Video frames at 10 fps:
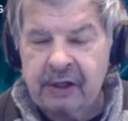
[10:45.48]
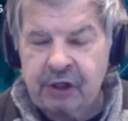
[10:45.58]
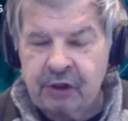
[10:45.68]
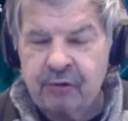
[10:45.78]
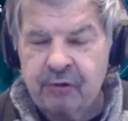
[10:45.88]

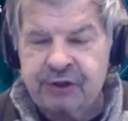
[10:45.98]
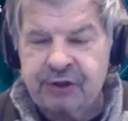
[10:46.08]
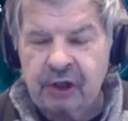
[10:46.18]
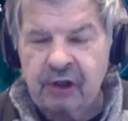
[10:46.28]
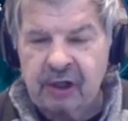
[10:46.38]
use
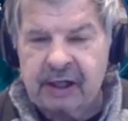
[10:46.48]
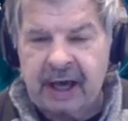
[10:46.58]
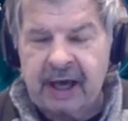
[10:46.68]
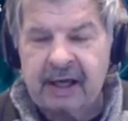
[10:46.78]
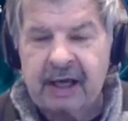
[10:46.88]
to look
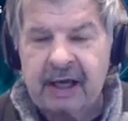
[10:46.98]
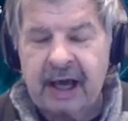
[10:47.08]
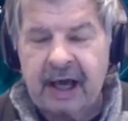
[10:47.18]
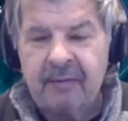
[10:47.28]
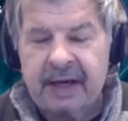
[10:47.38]
at
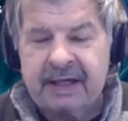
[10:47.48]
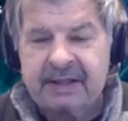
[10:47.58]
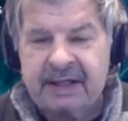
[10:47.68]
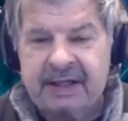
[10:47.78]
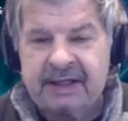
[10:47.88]
and make
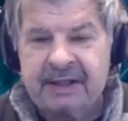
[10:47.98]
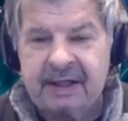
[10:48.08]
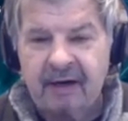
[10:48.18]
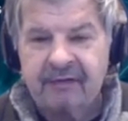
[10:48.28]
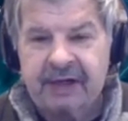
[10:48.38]
sense
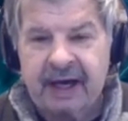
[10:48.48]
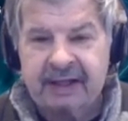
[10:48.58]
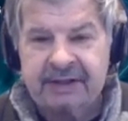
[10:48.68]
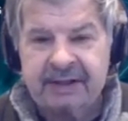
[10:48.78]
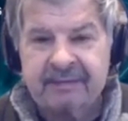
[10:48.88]
of
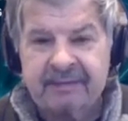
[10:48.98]
text.